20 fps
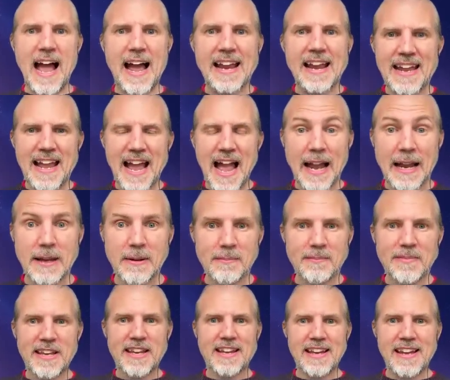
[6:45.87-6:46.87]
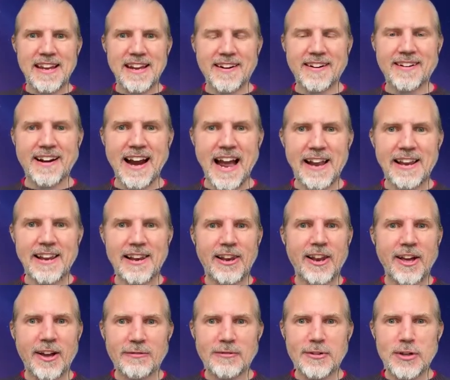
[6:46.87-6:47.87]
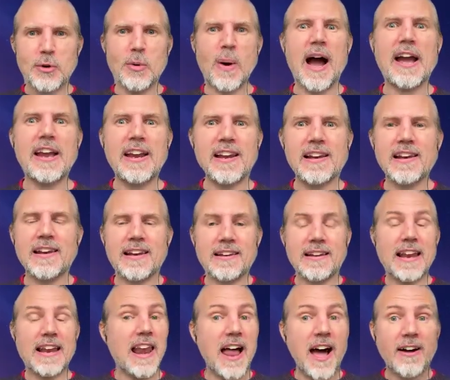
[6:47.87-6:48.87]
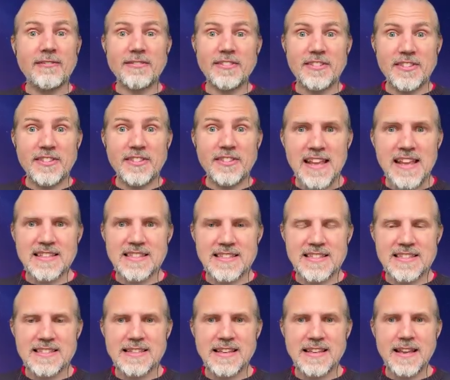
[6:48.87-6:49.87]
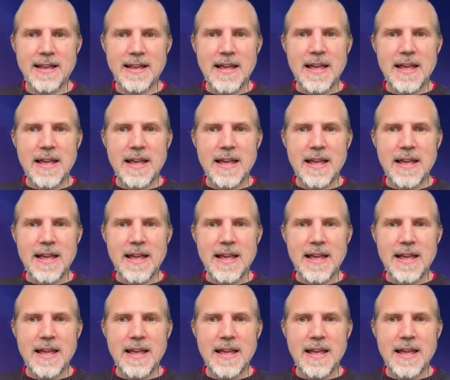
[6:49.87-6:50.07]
I am here. I love you. Love this.